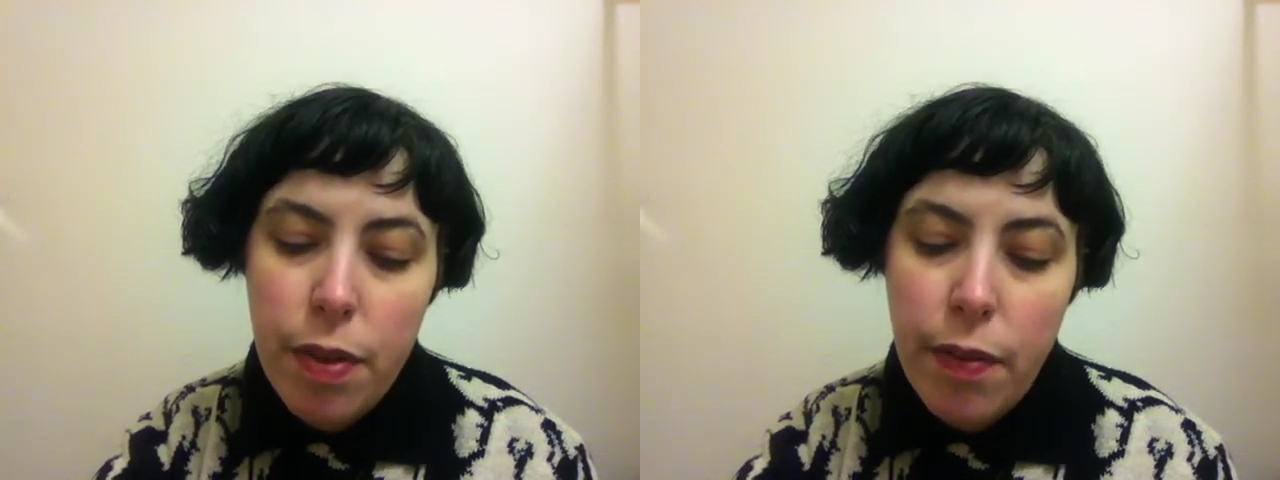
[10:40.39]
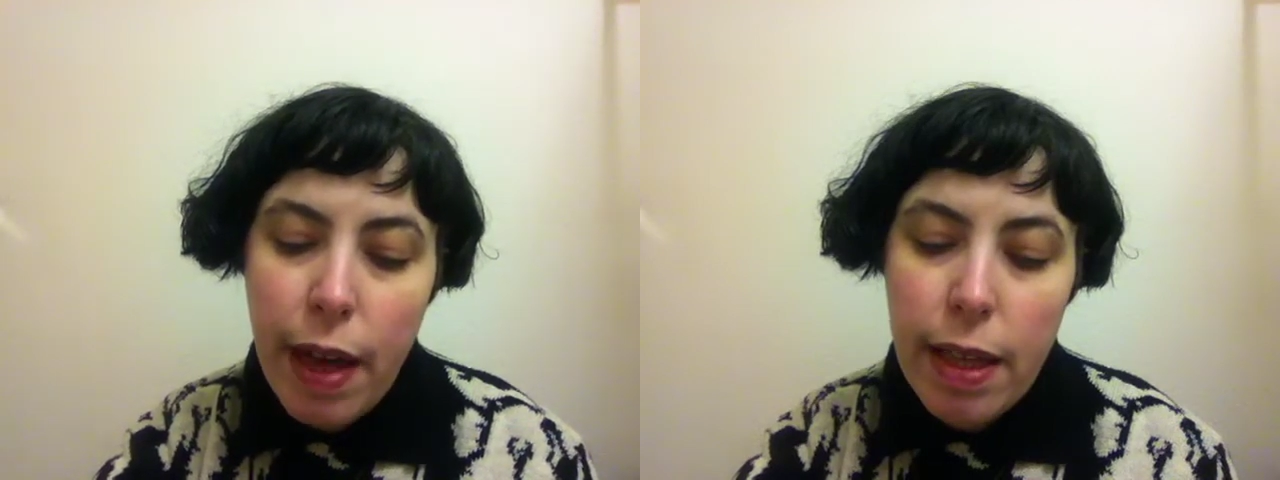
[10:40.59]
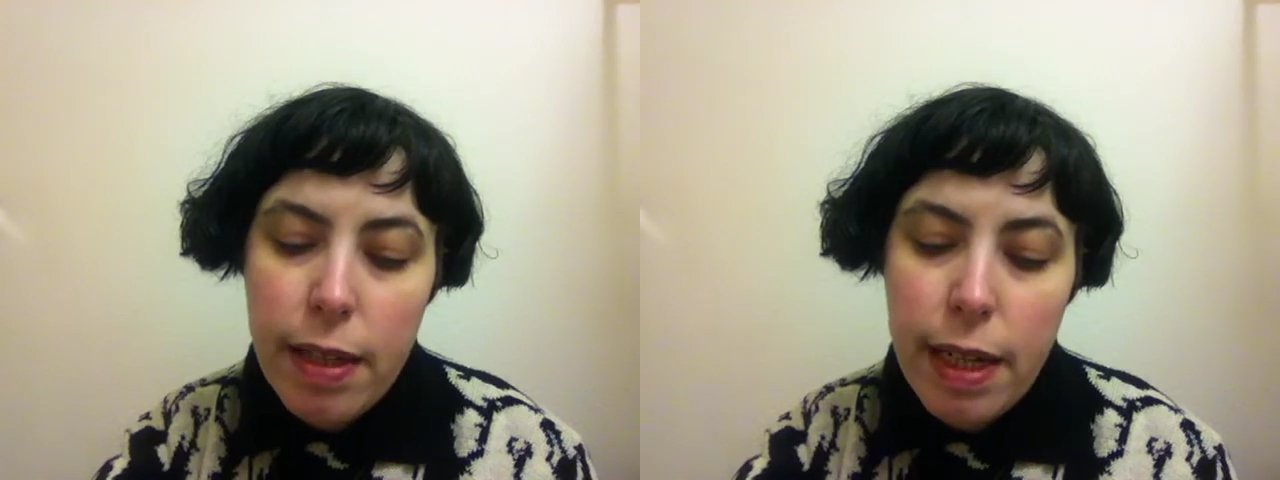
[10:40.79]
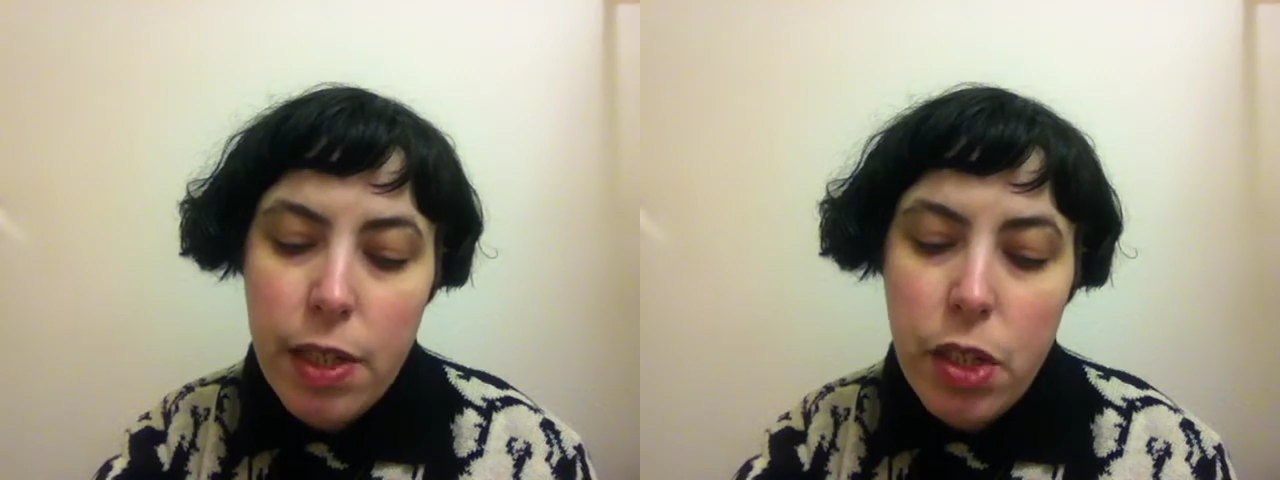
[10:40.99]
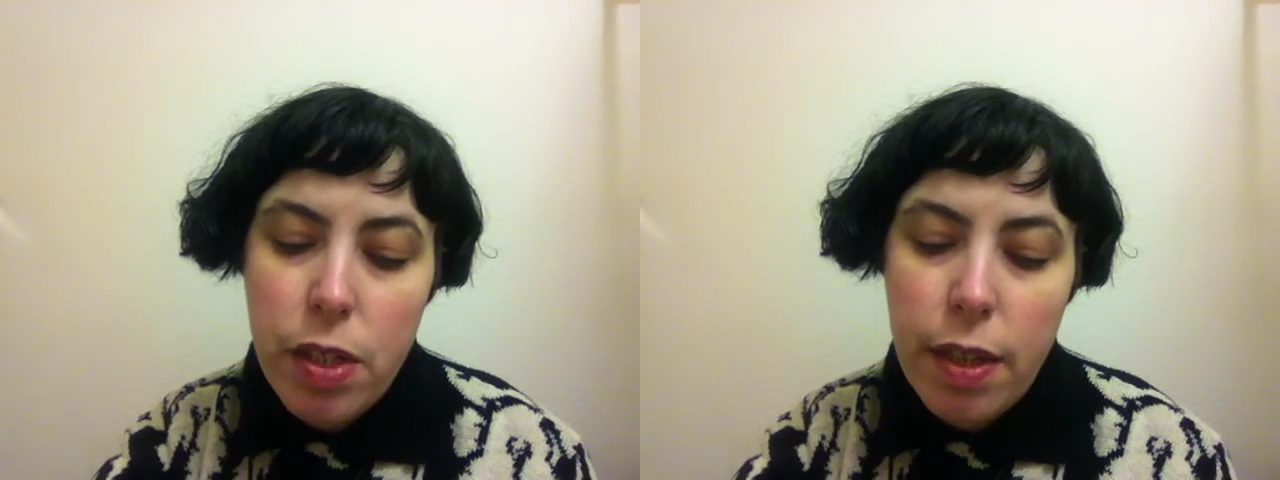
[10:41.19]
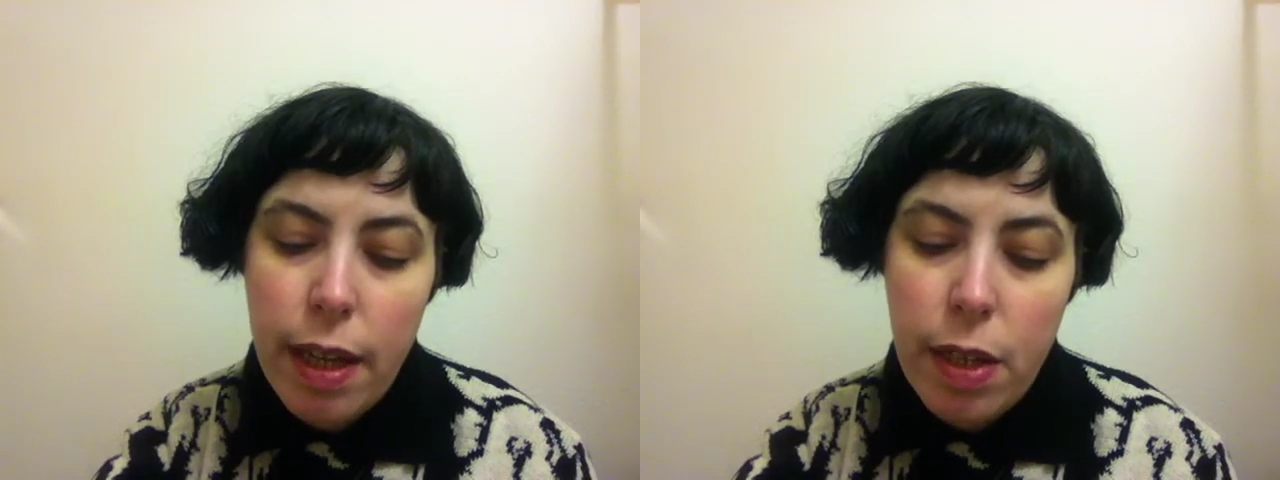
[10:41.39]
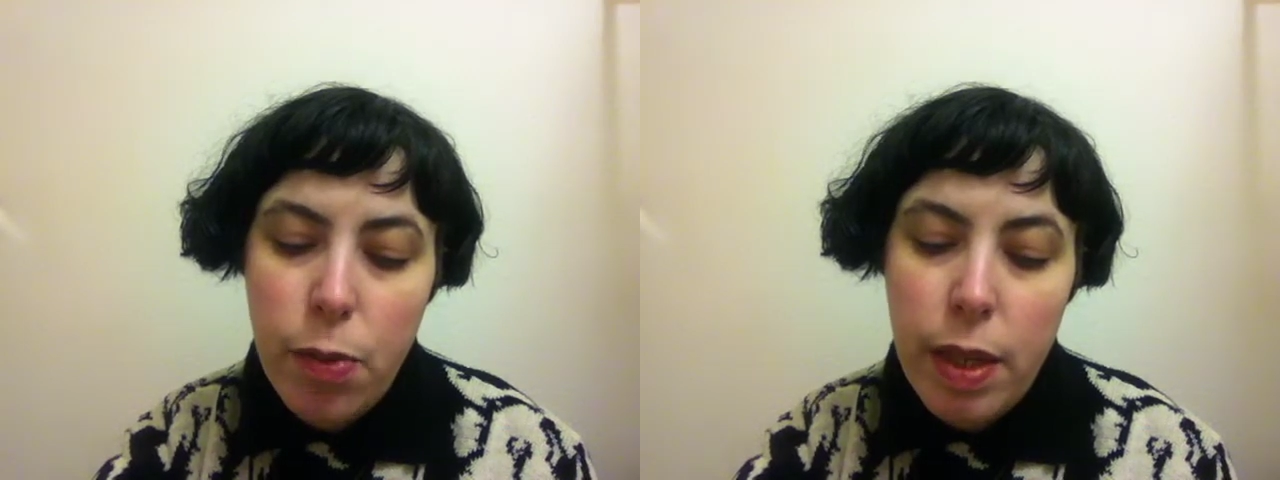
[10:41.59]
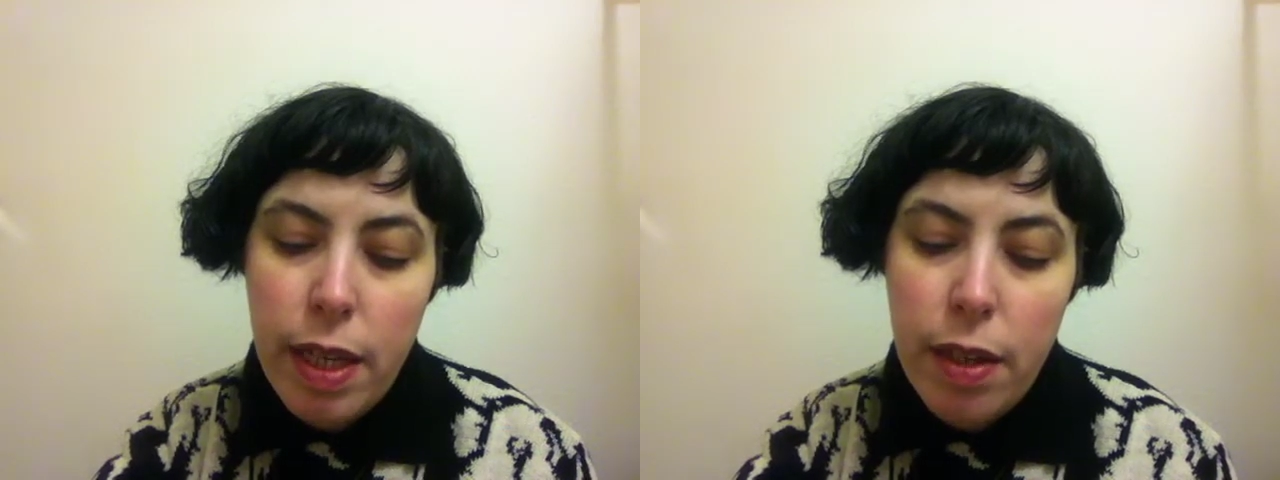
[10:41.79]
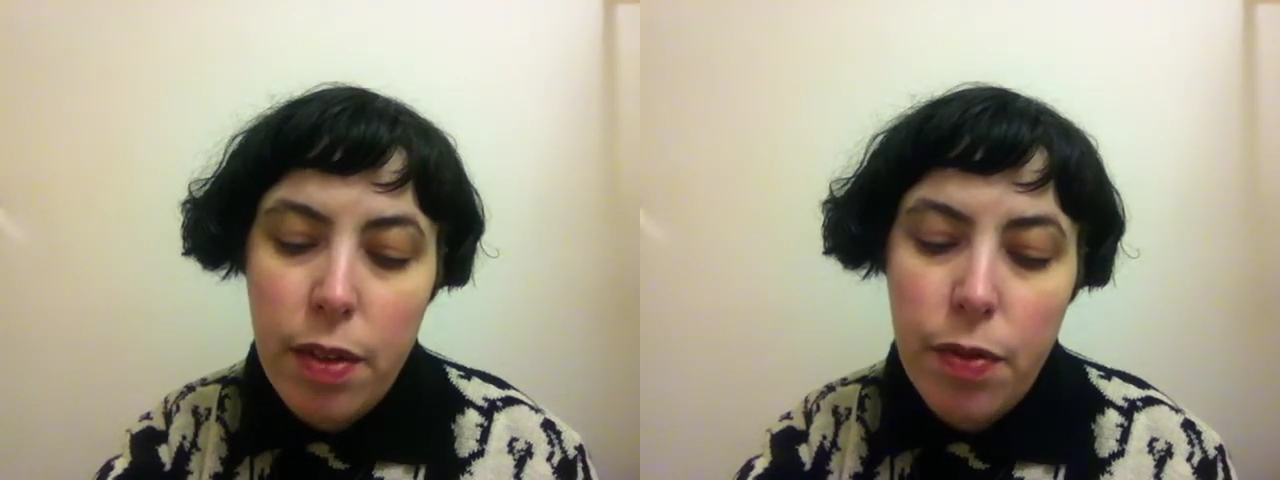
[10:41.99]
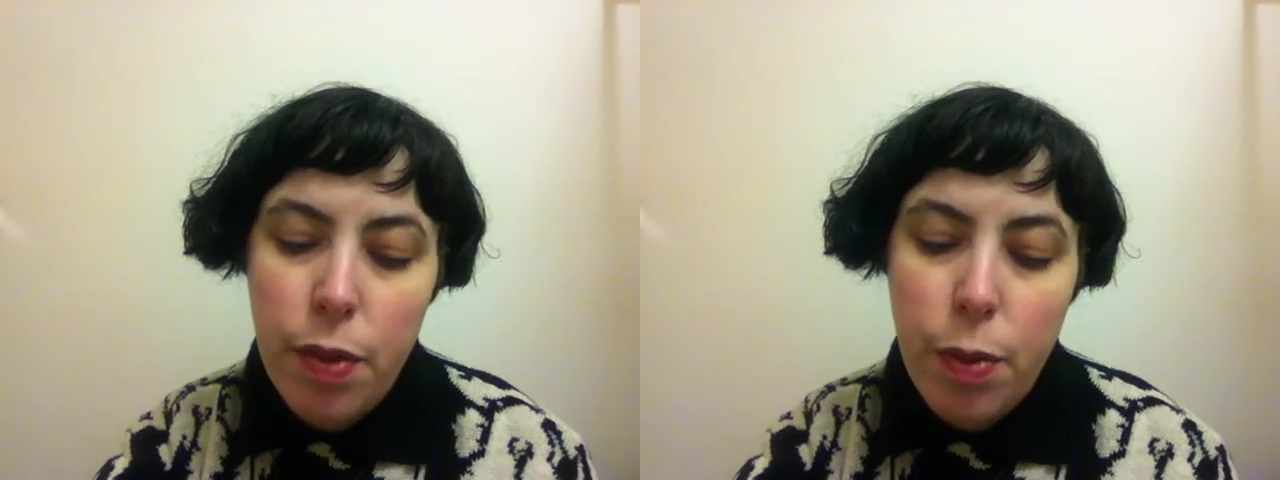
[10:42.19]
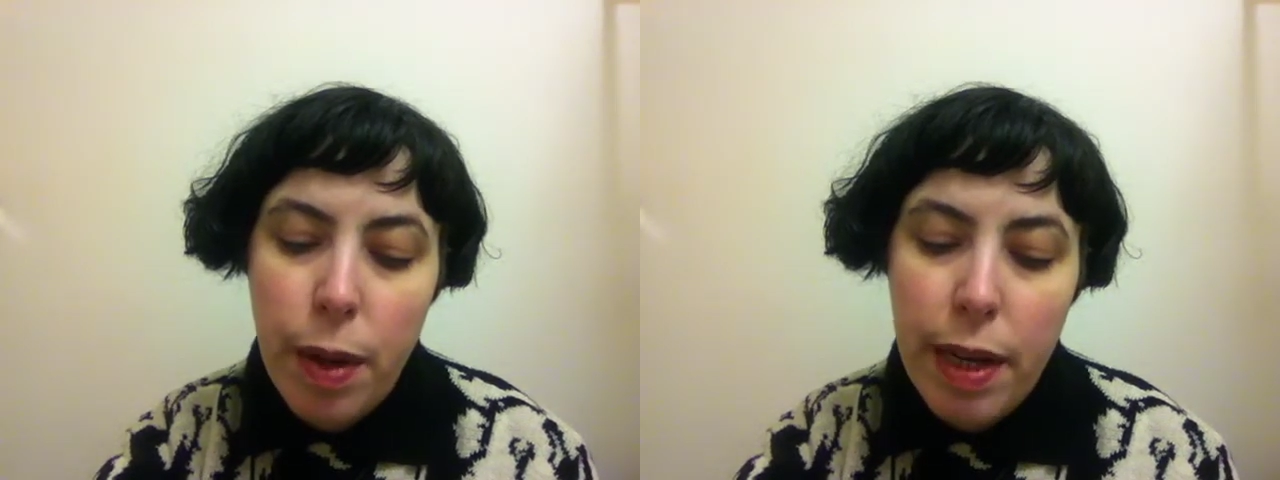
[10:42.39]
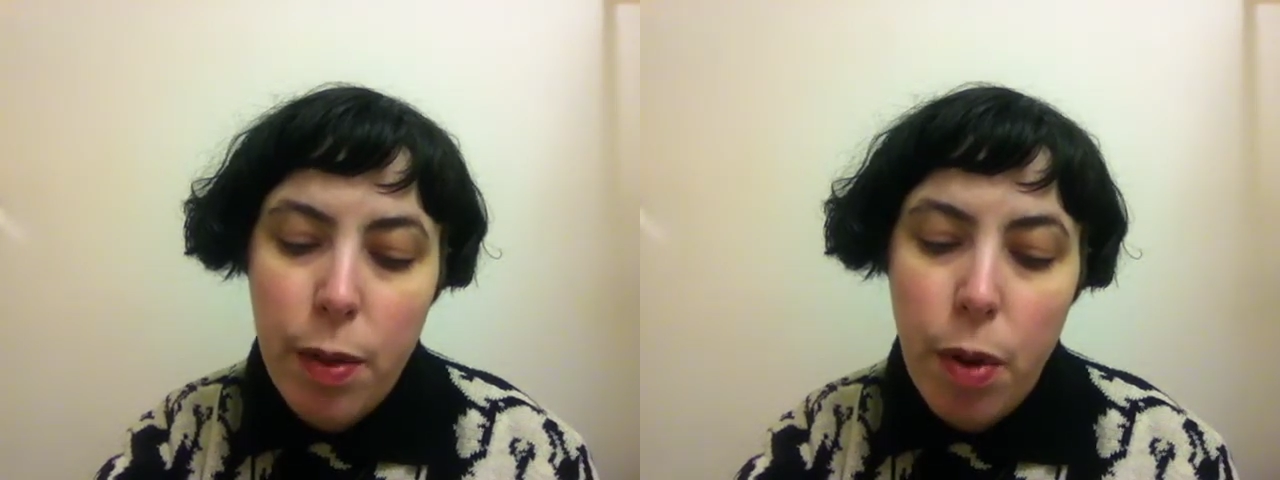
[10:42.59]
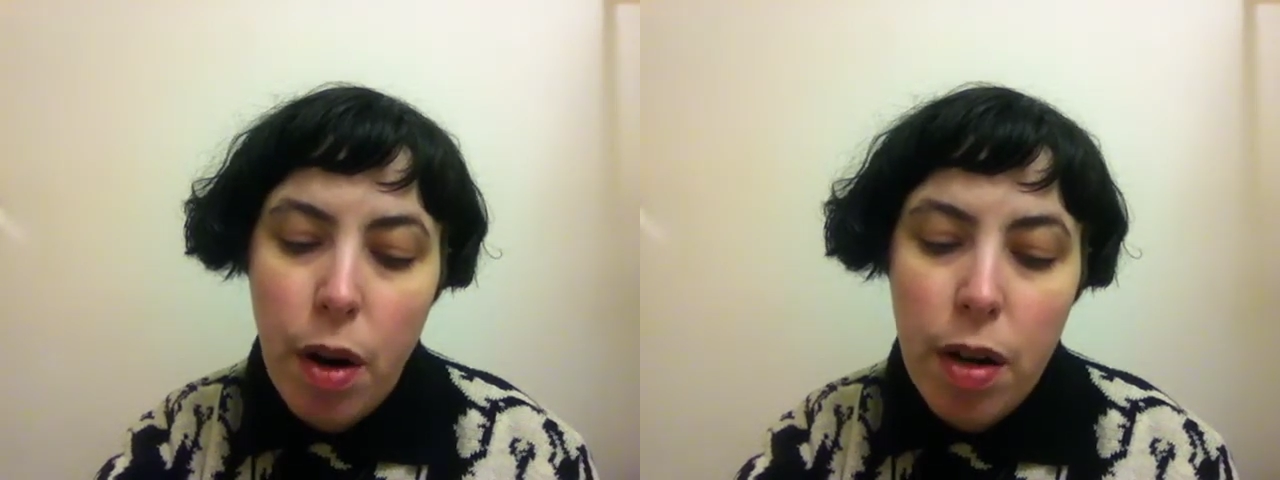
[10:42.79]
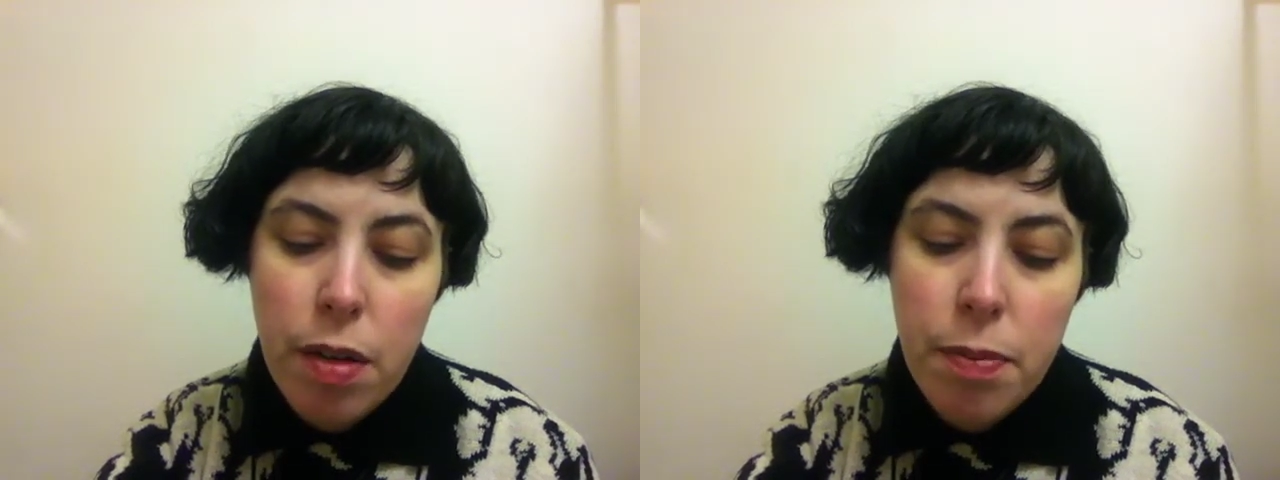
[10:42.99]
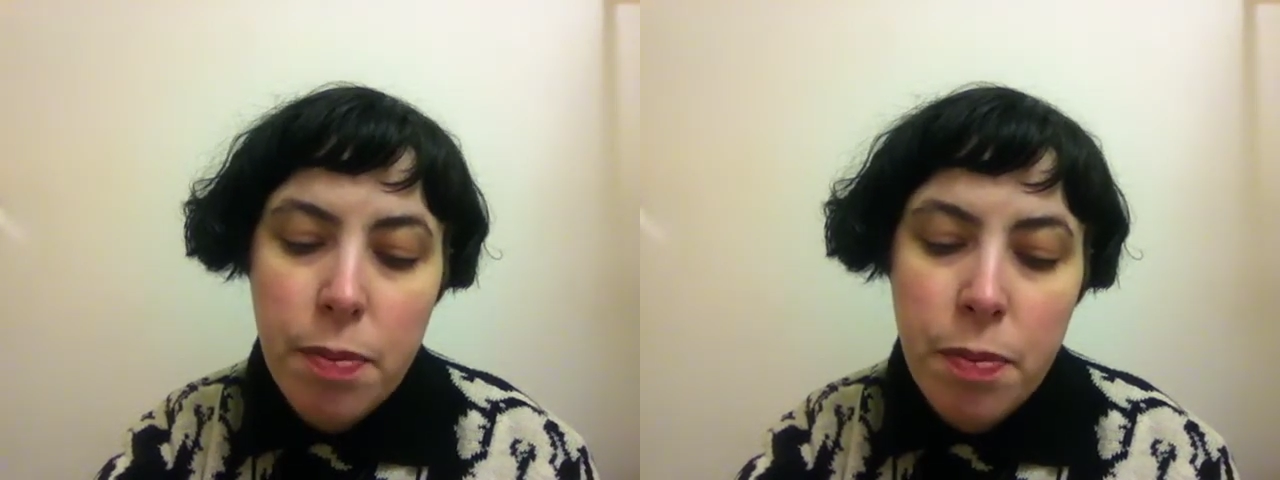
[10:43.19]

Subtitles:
the validation that you need for the way you are.